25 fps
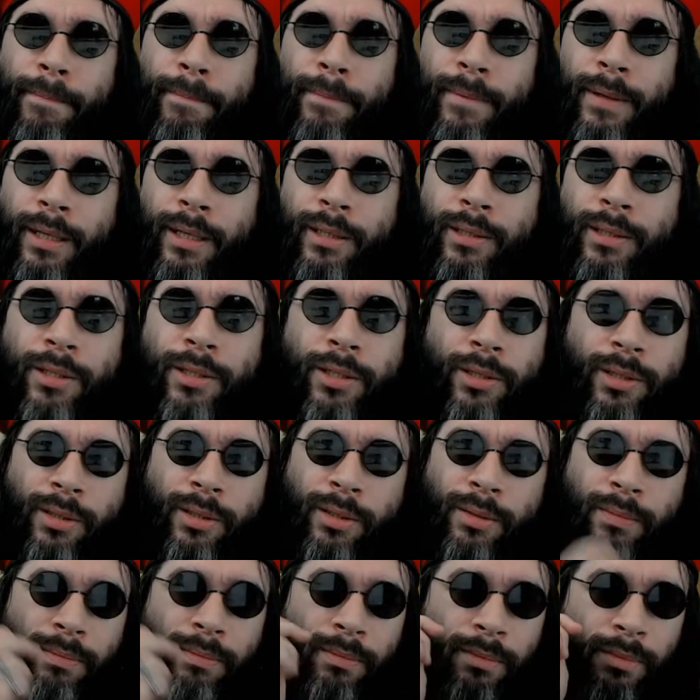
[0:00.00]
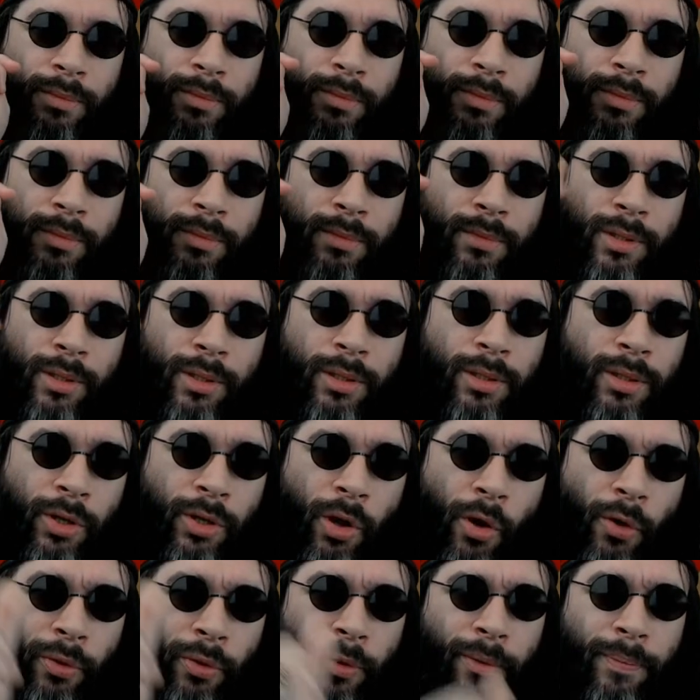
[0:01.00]
It's just
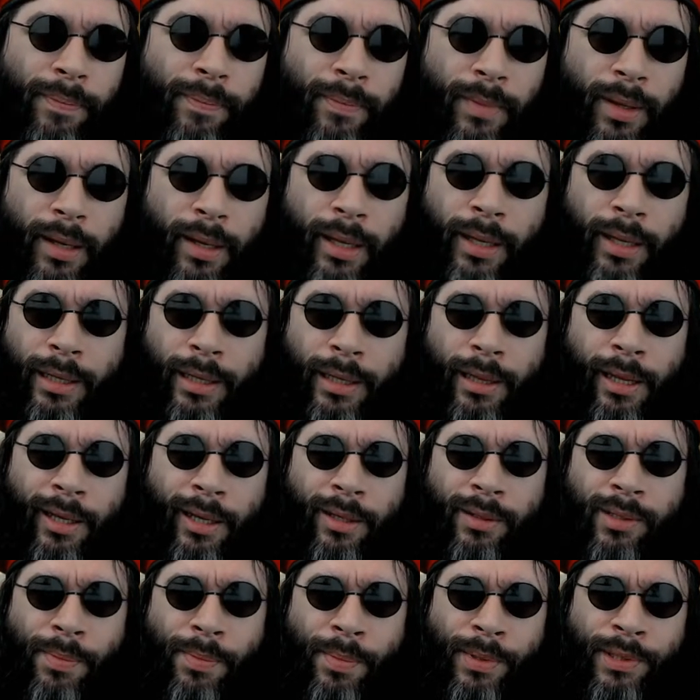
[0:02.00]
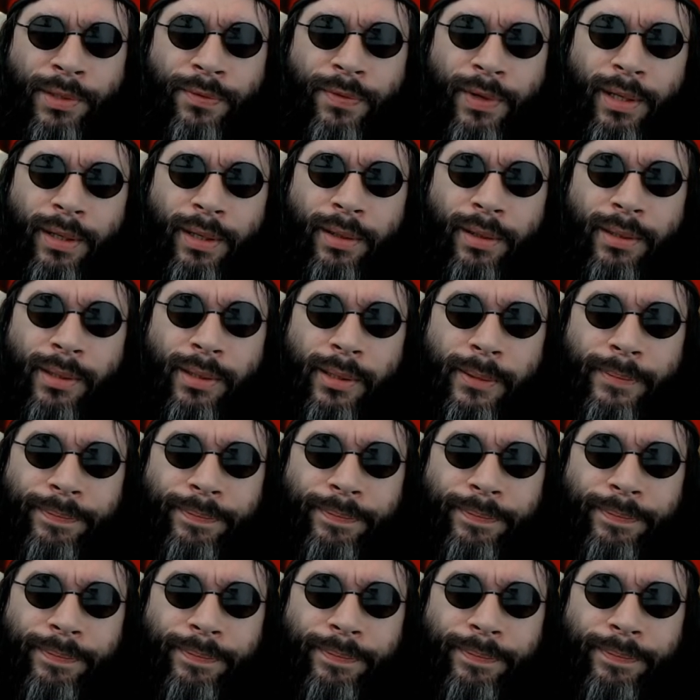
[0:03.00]
gone at the click of someone's fingers.